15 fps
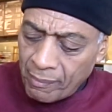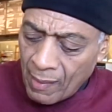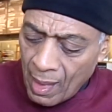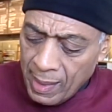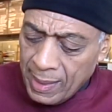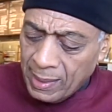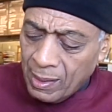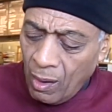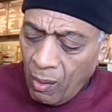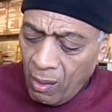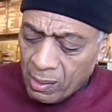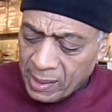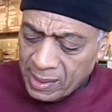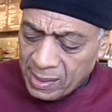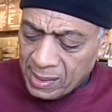in
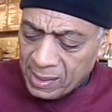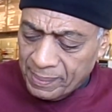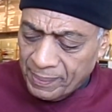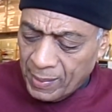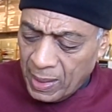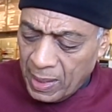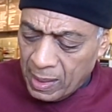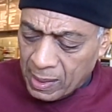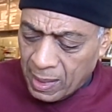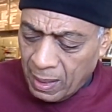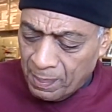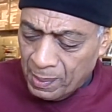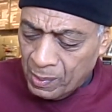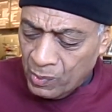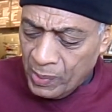August, a
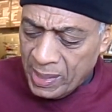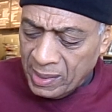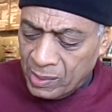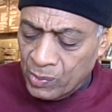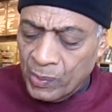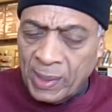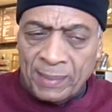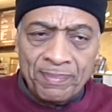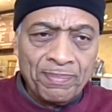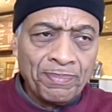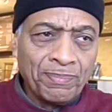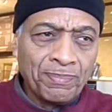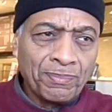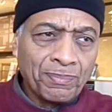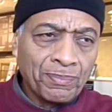couple of weeks when
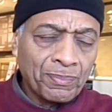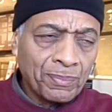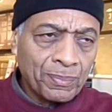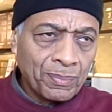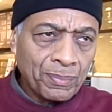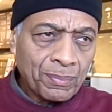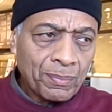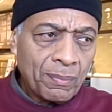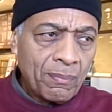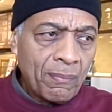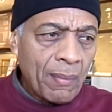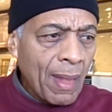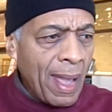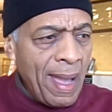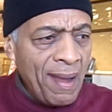
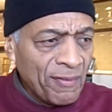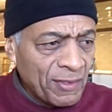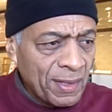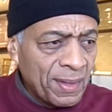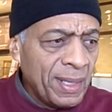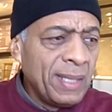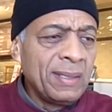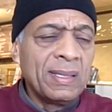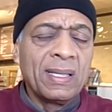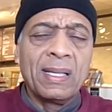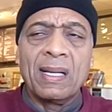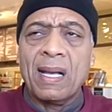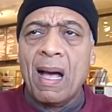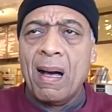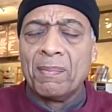After things had
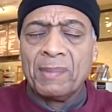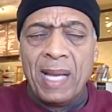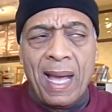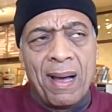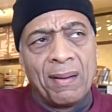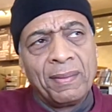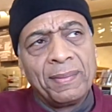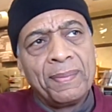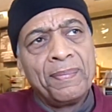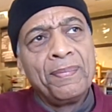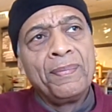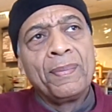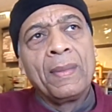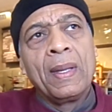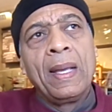calmed down,
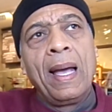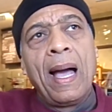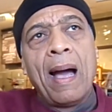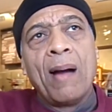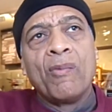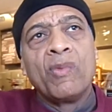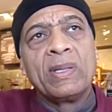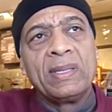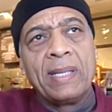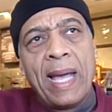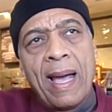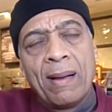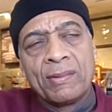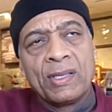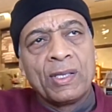I went
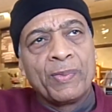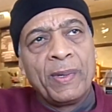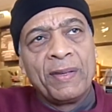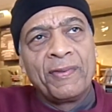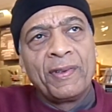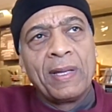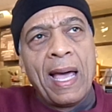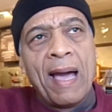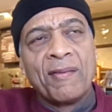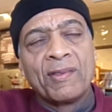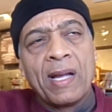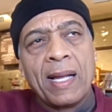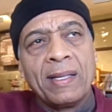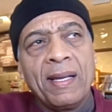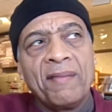down to Springfield Avenue.
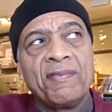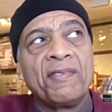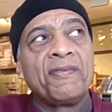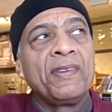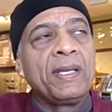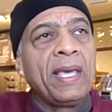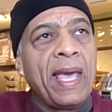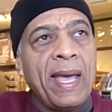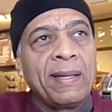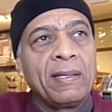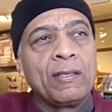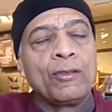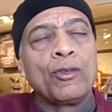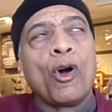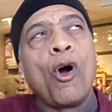I never forget
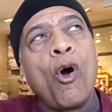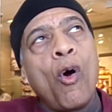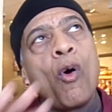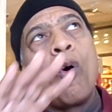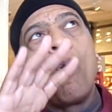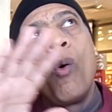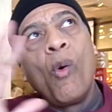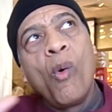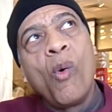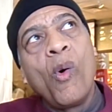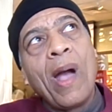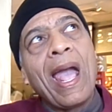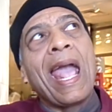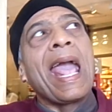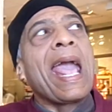the whole
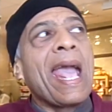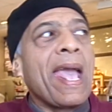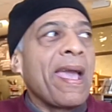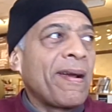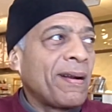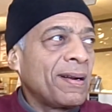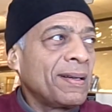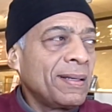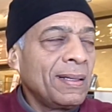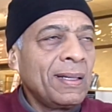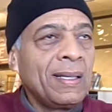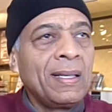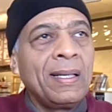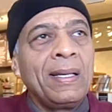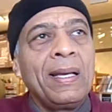air.
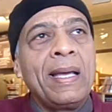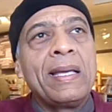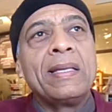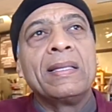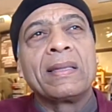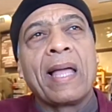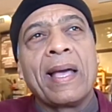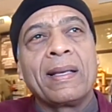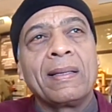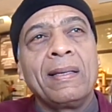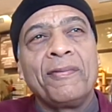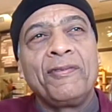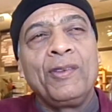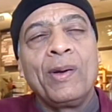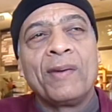Like
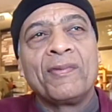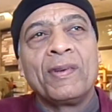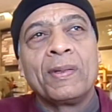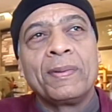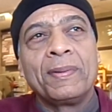if you ever